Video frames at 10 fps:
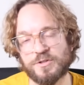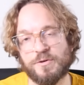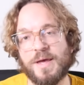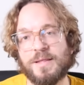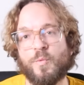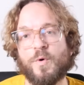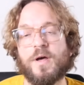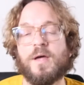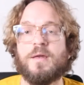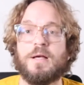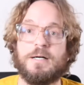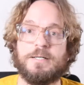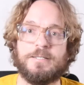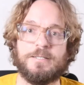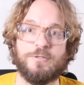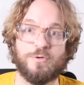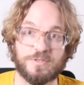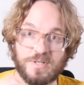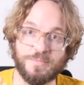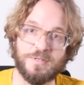great when your
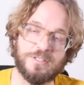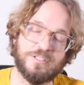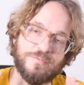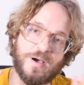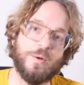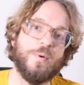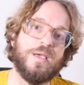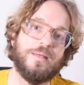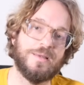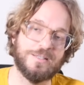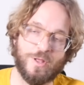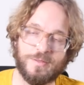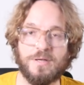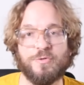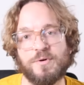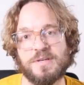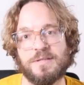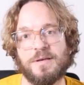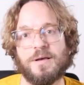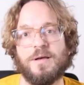subject is far away and there is nothing
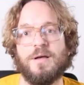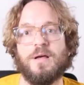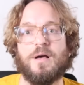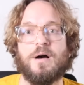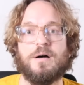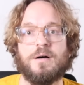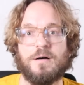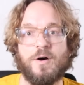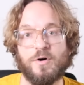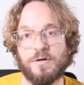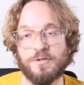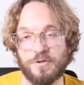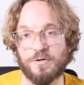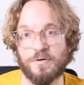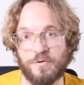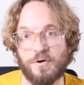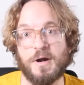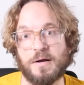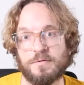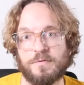interesting on your
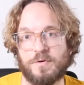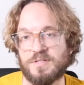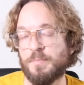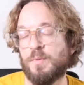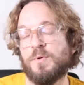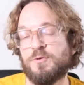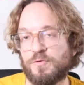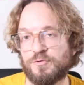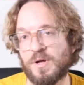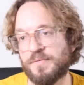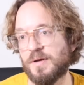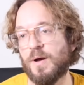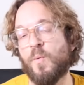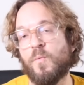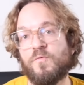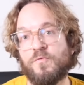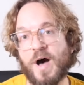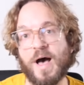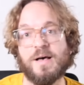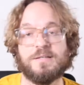foreground. For example, when you're photographing a
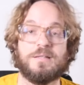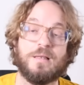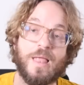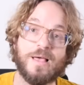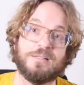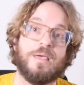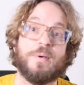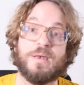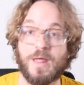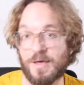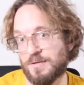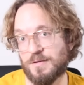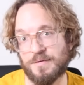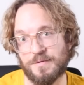vast landscape at night.